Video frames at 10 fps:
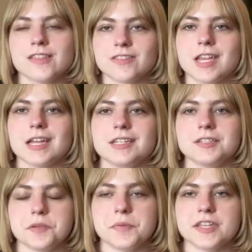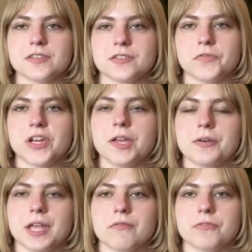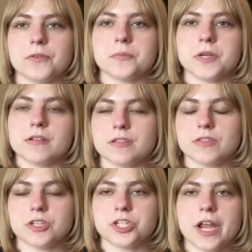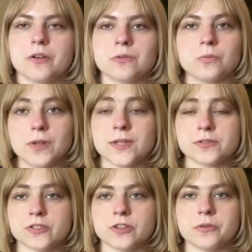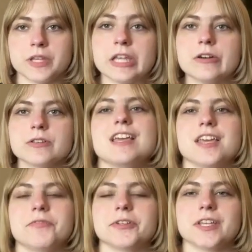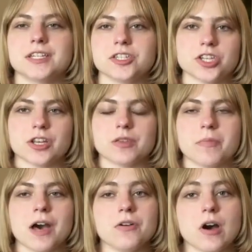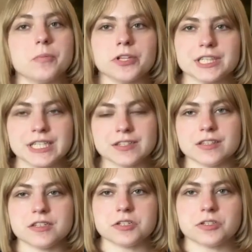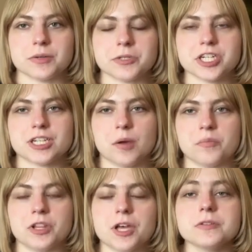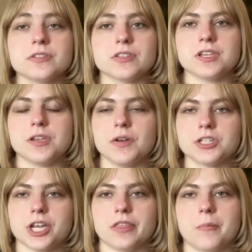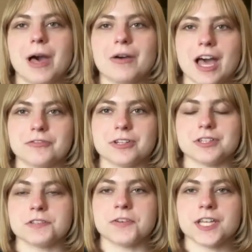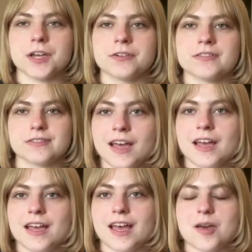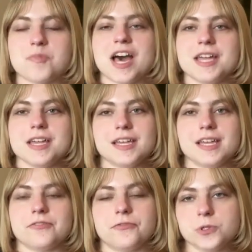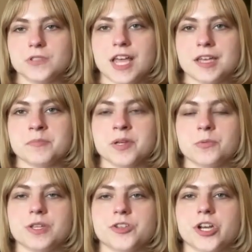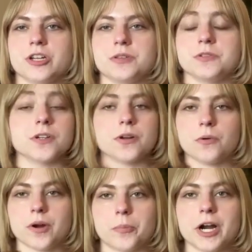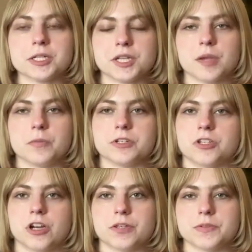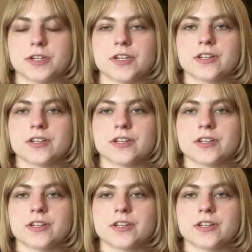The idea to make this video came from the channel Wheels No Heels. If you'd like to check them out, I'll put links in the description down below so that you can check them out after this video. Am I a full-time wheelchair user or a part-time wheelchair user?